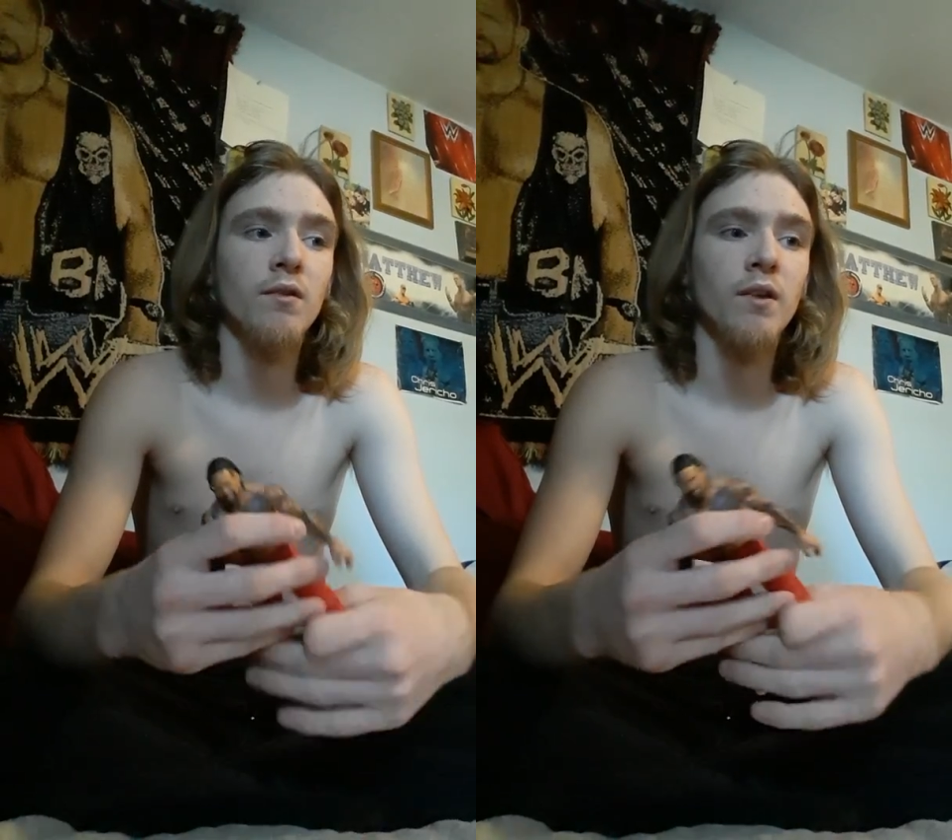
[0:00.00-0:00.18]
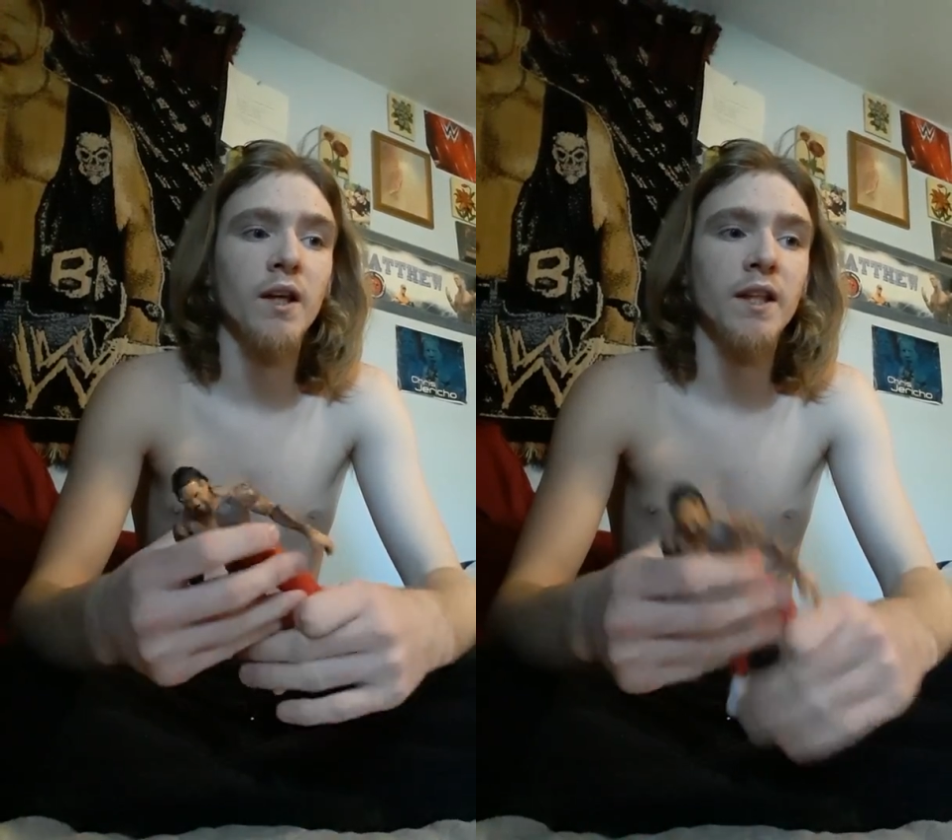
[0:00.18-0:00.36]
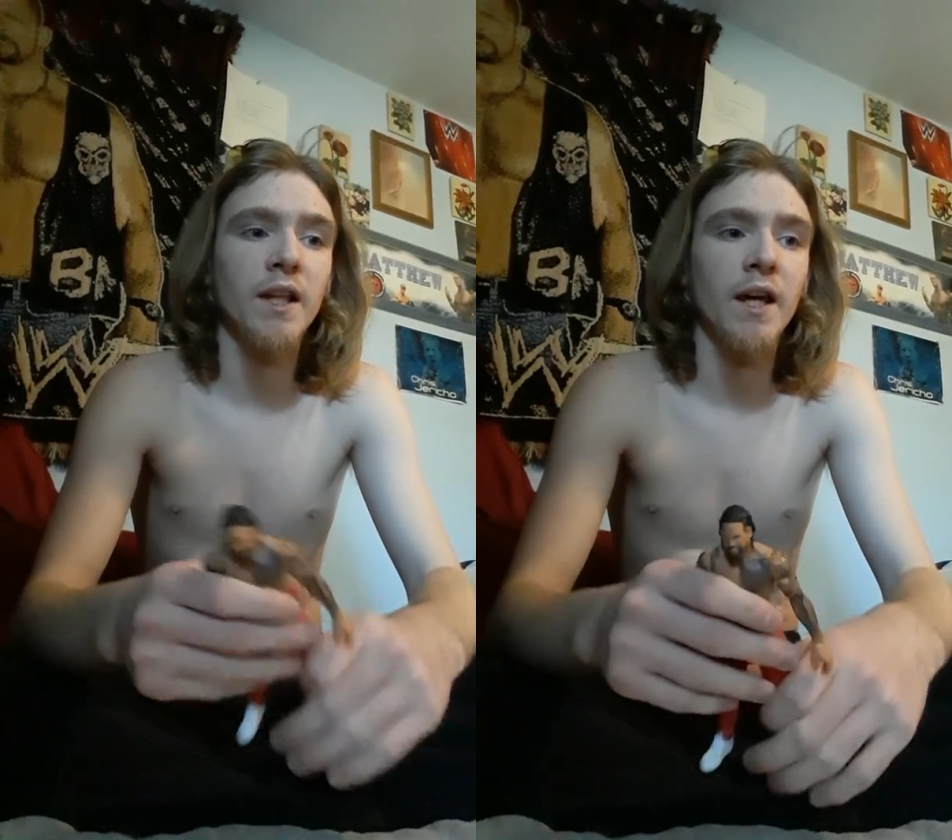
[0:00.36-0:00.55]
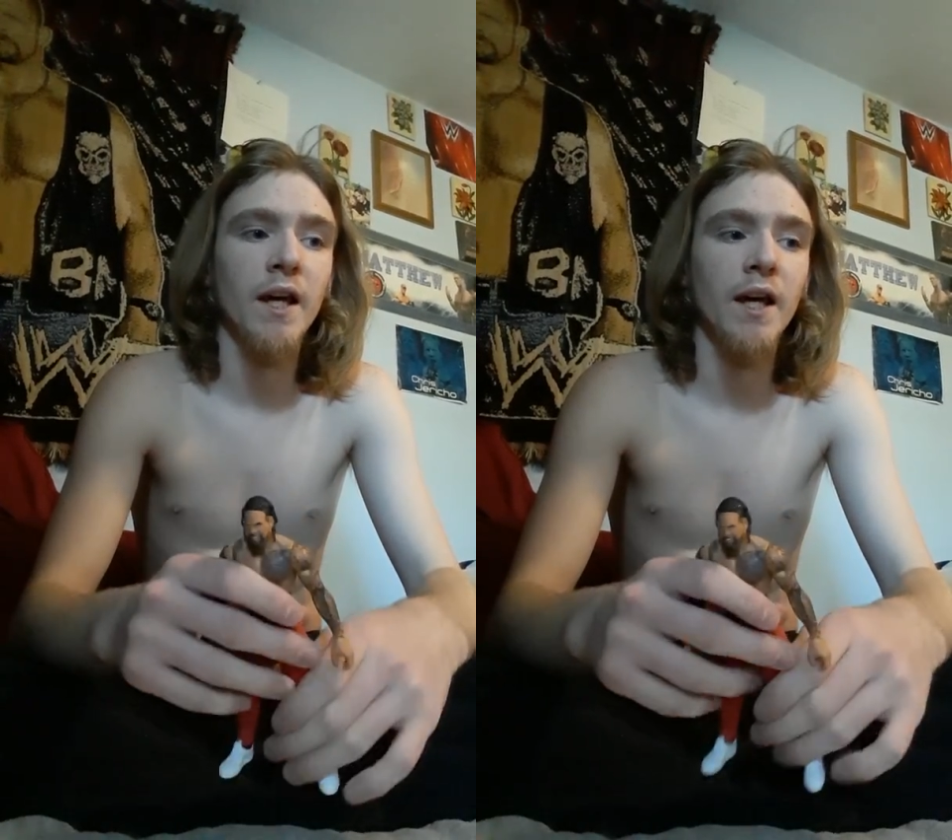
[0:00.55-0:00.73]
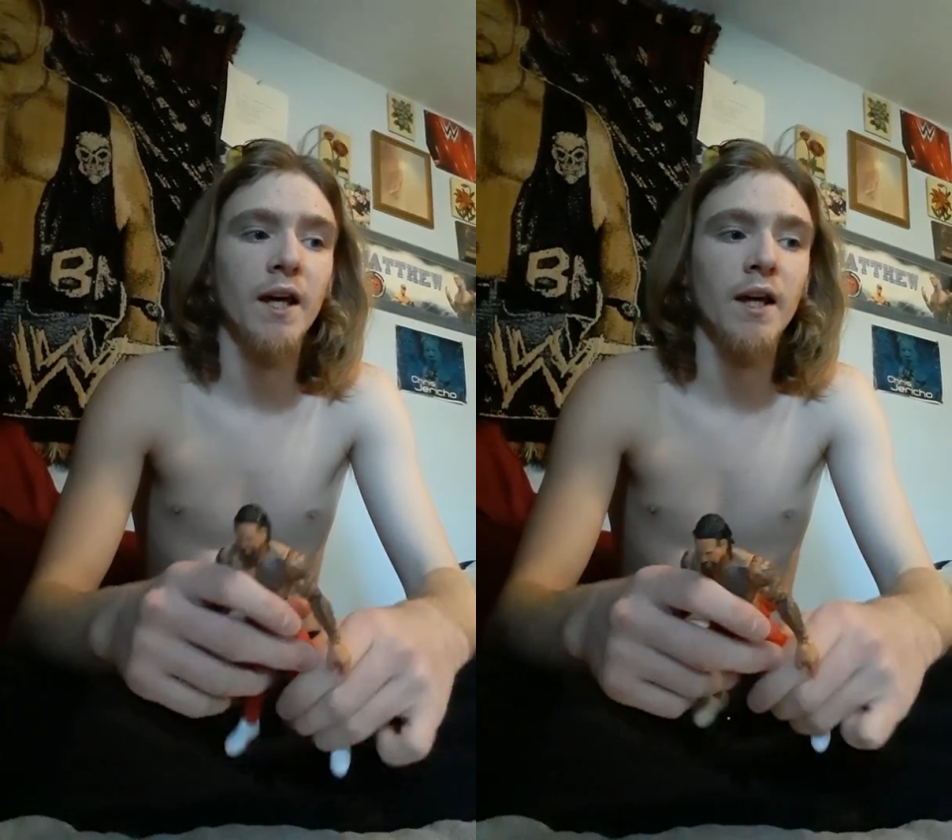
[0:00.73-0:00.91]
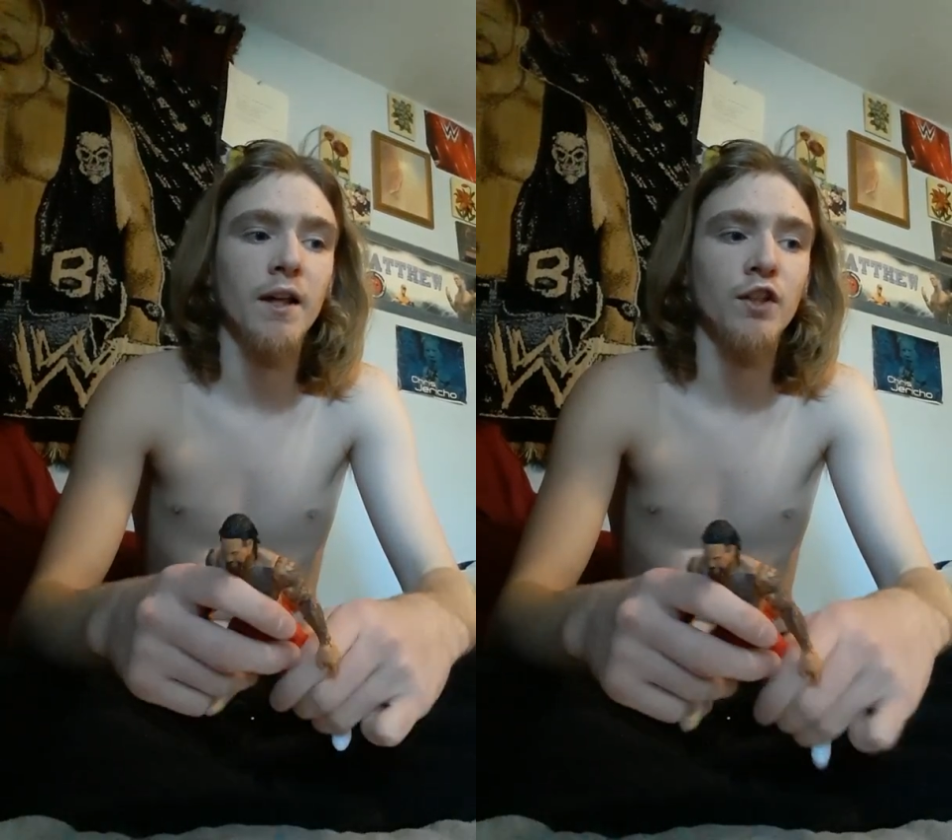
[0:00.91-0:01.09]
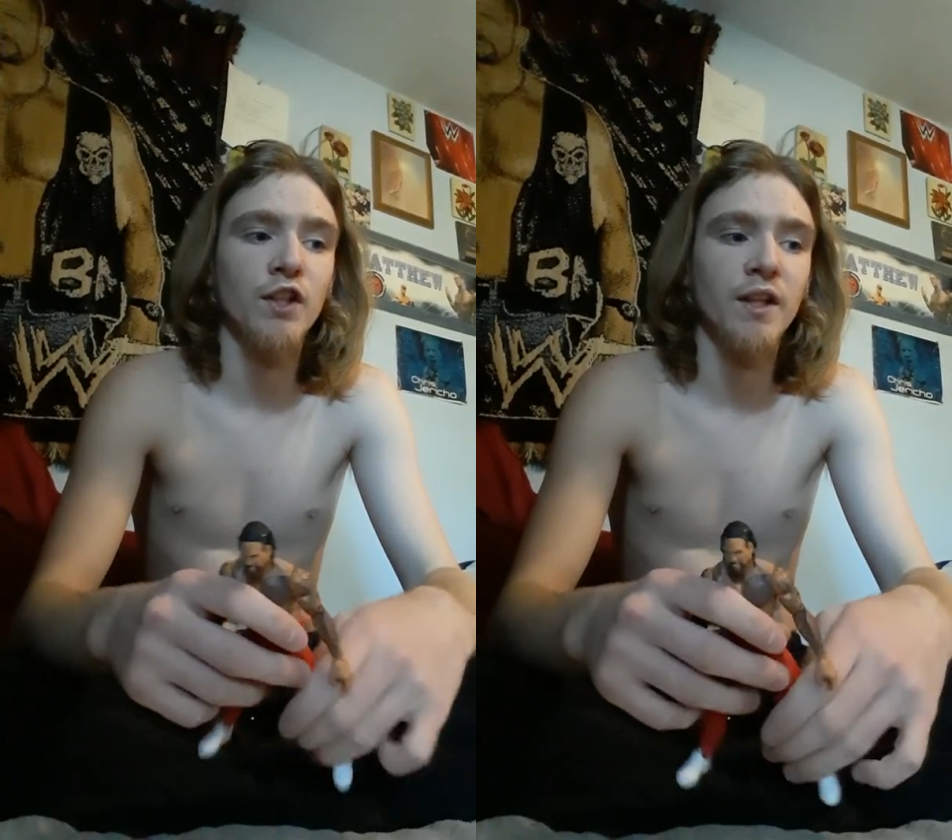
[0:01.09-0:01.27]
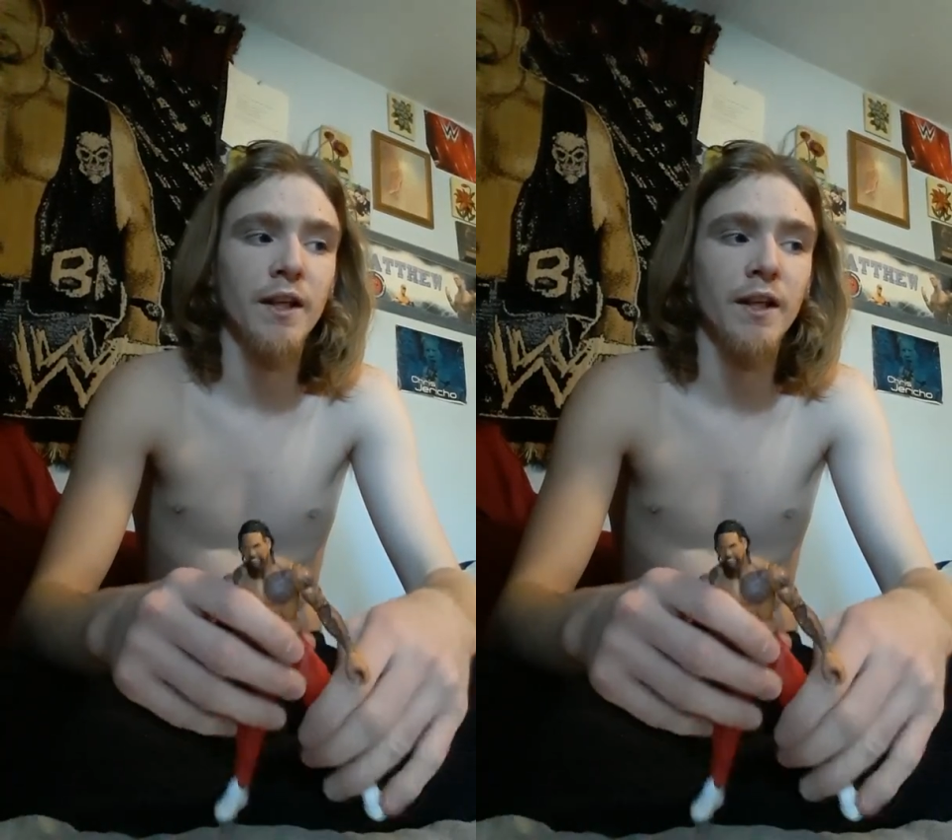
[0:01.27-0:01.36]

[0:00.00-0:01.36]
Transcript: line that had Dean